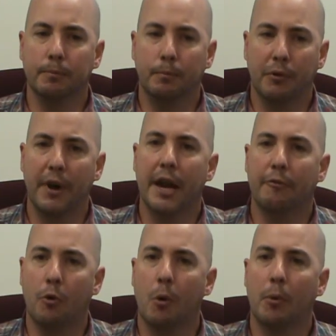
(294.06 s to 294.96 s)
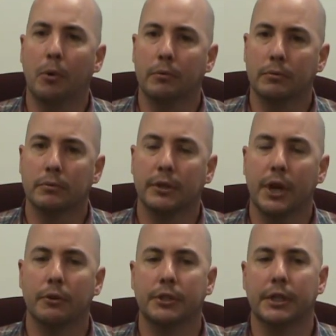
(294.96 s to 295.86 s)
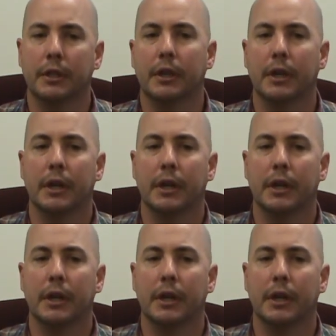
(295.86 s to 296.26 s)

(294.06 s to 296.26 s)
provide a formal coaching